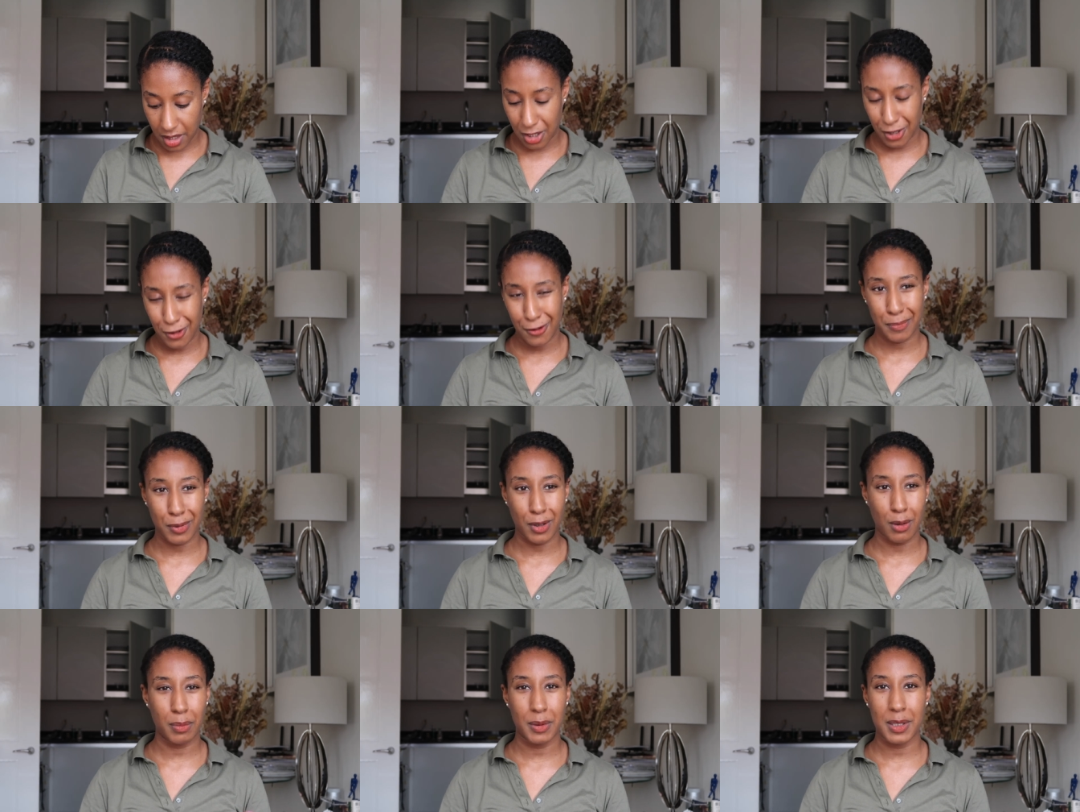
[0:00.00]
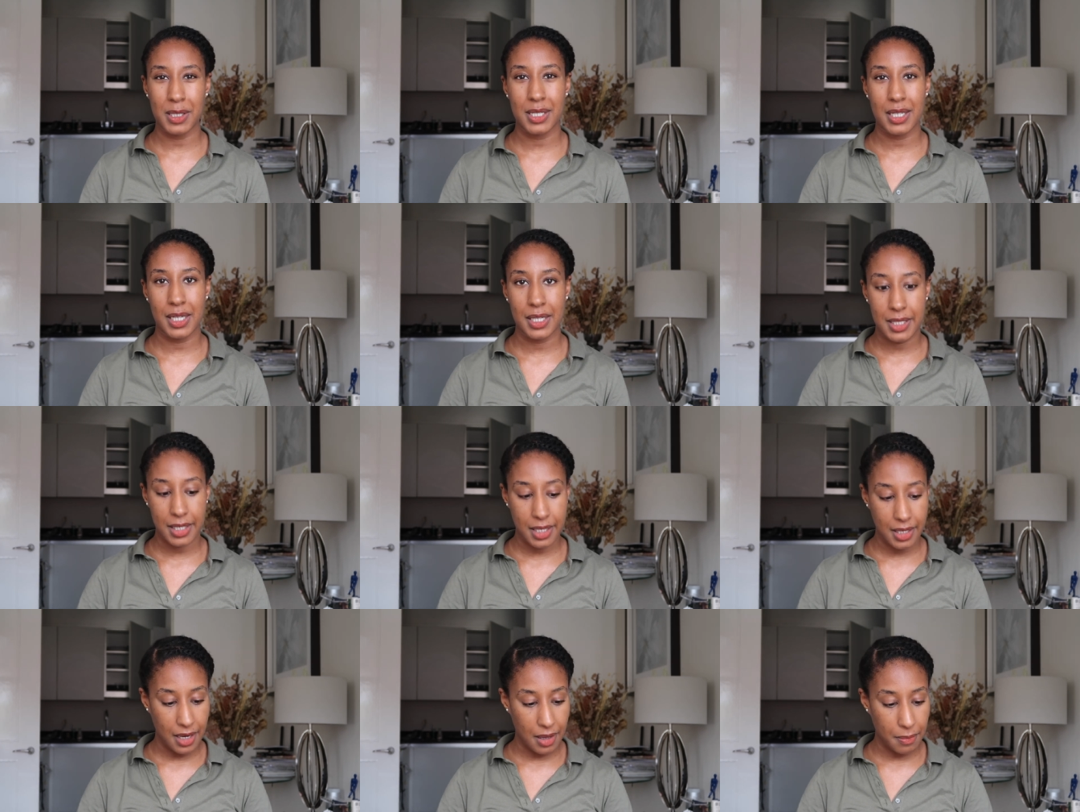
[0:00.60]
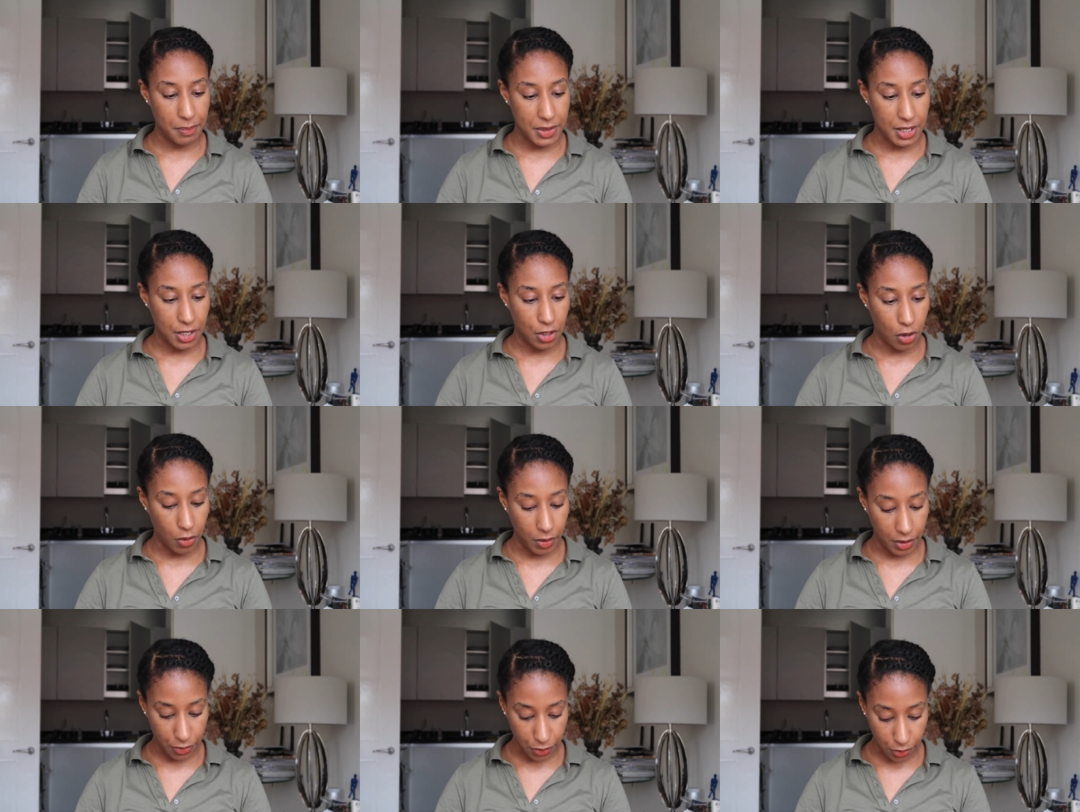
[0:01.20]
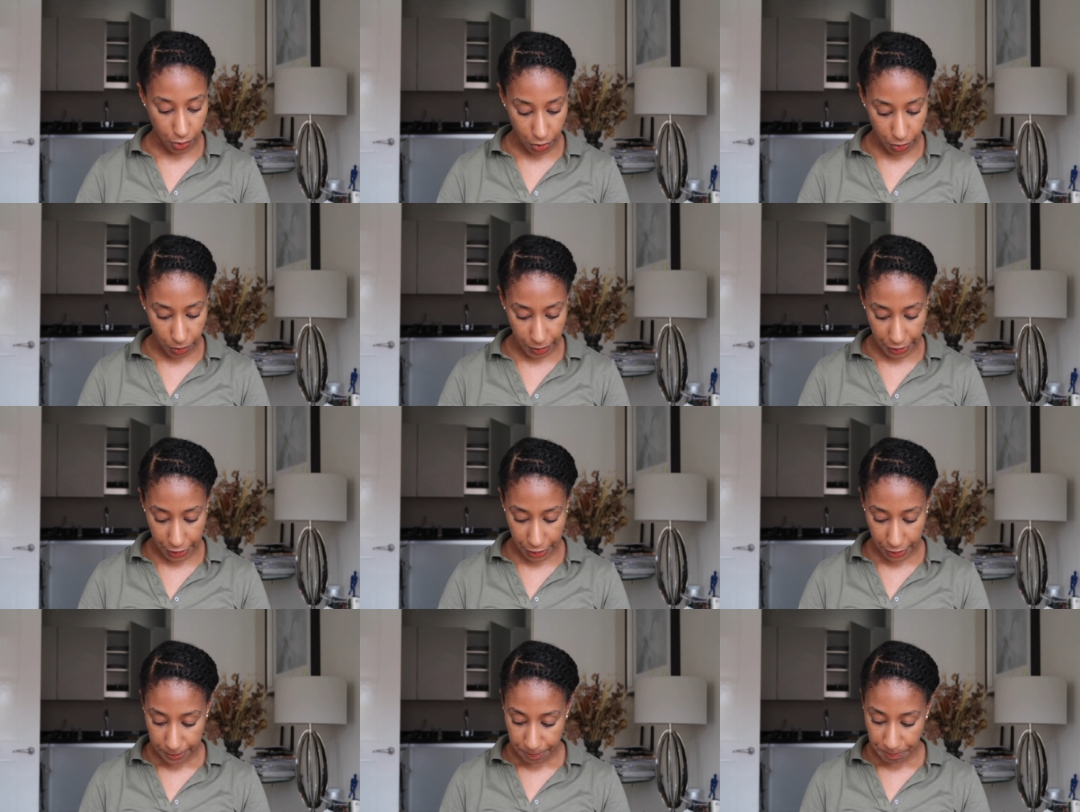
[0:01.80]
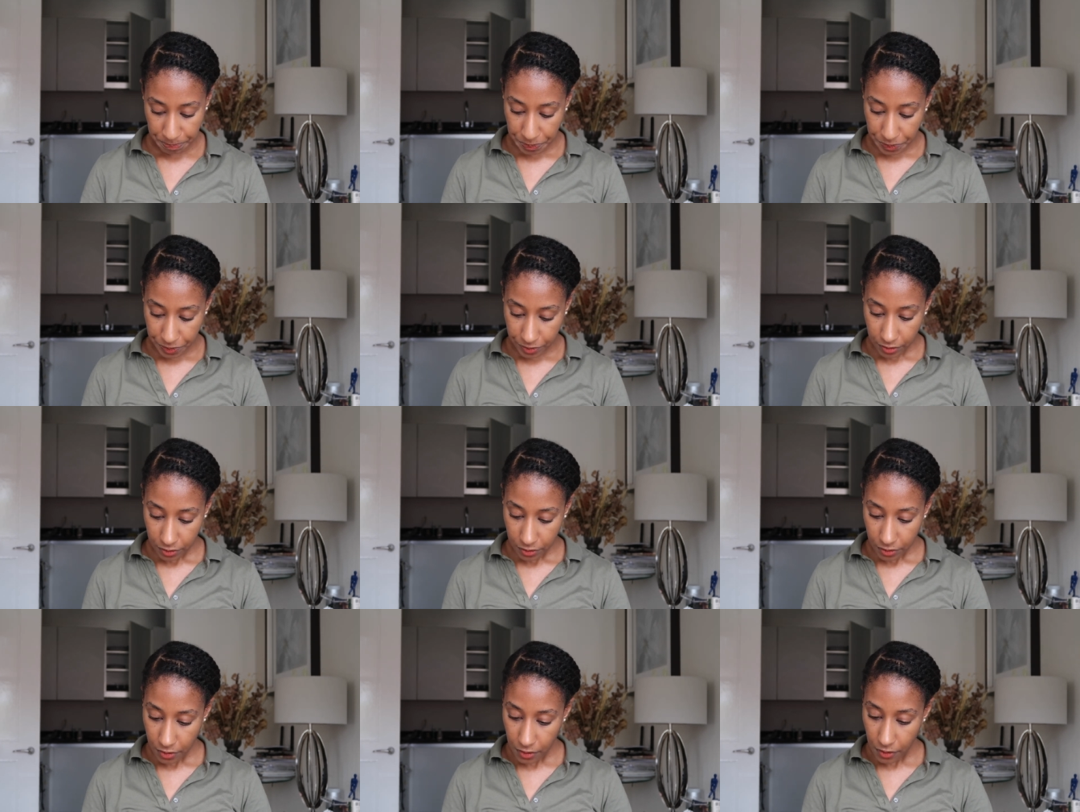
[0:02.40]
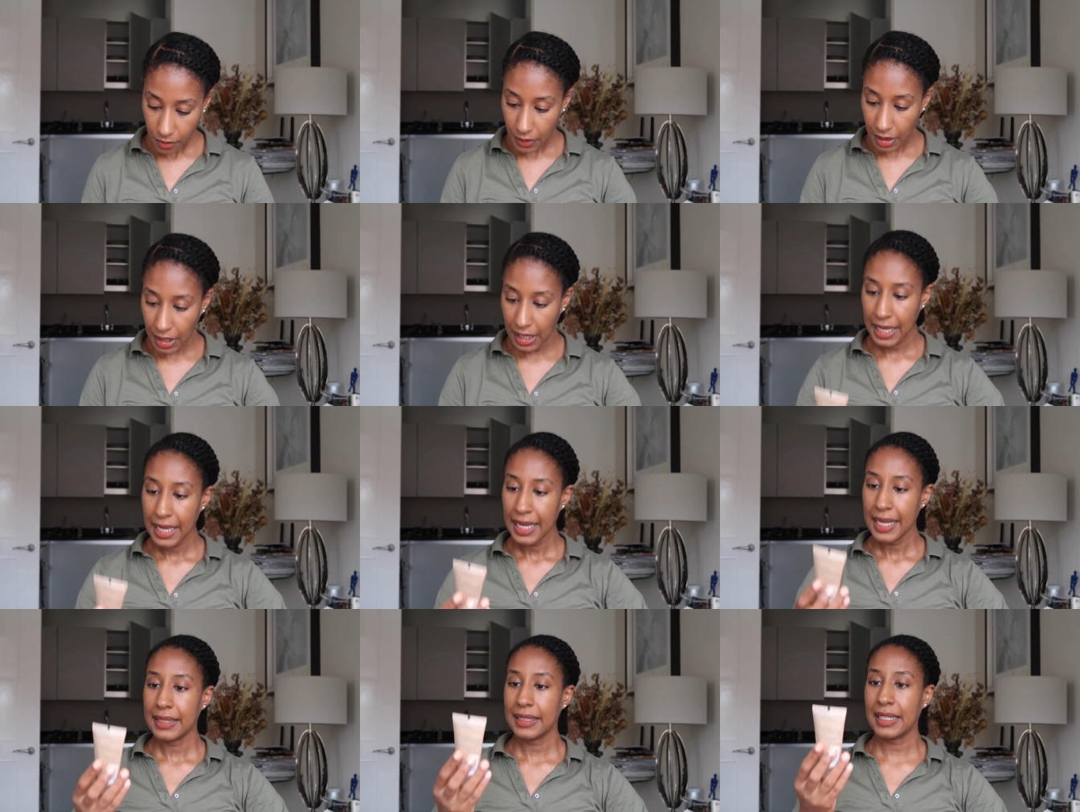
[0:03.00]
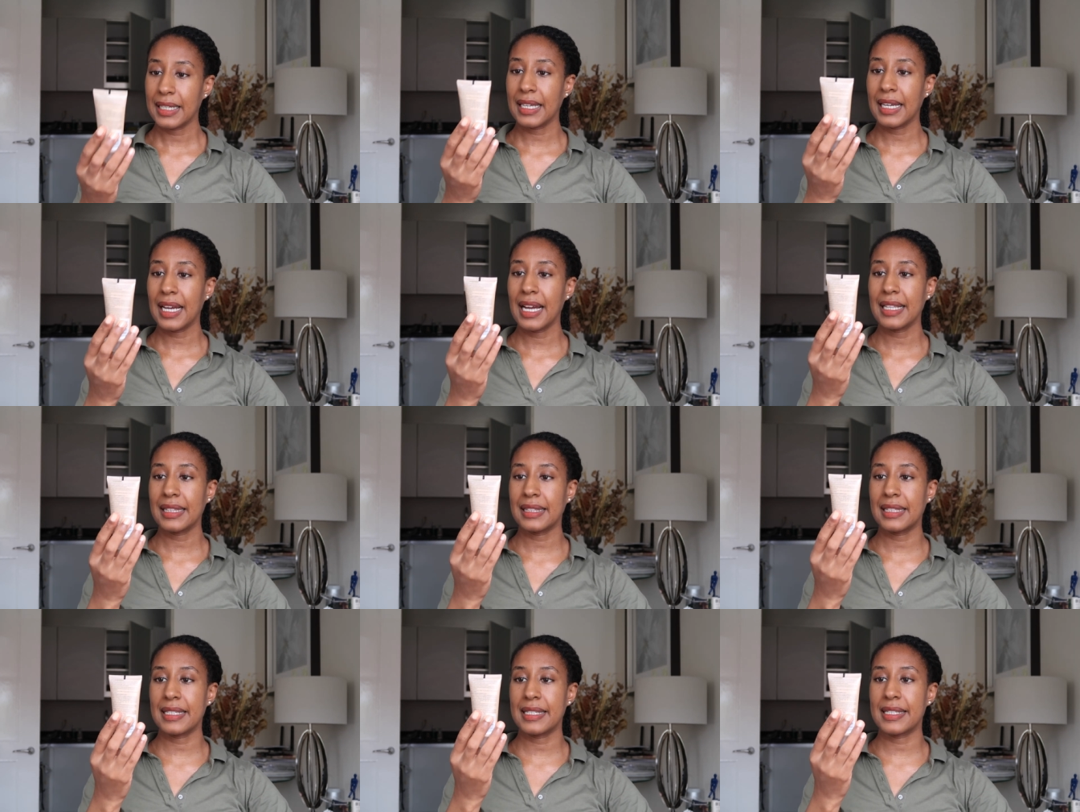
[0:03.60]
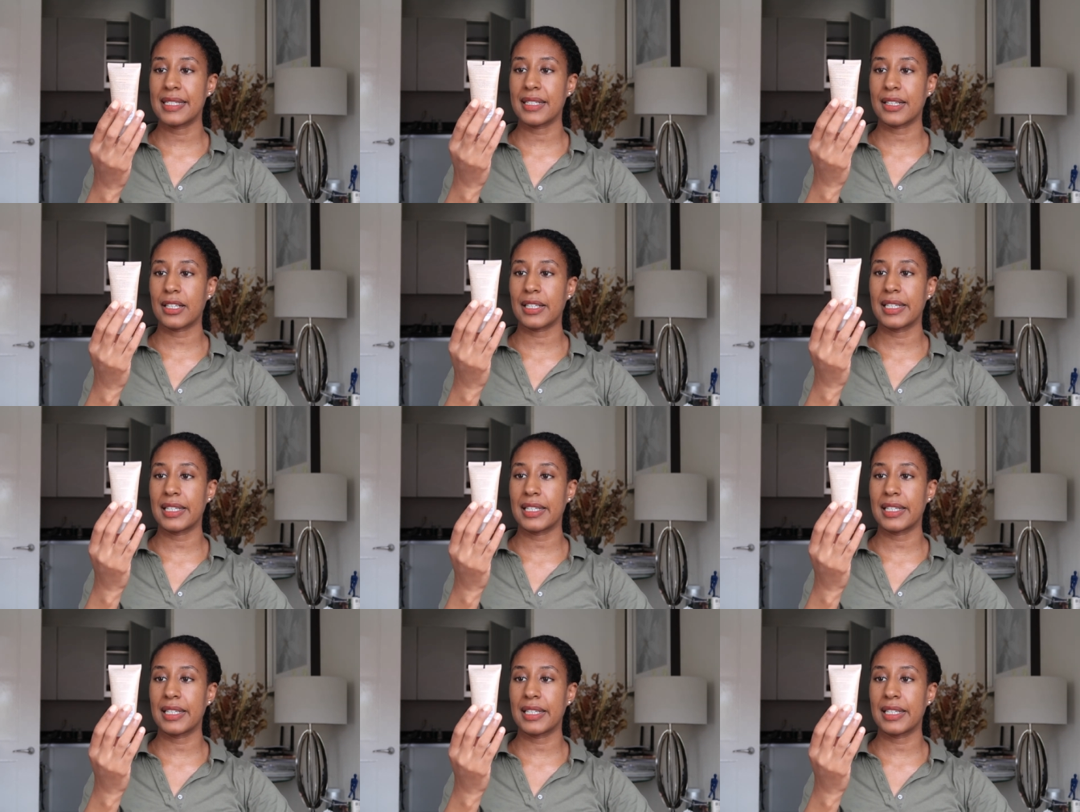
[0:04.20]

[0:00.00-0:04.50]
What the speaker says: and you probably see it in an empty going forward. Then I had this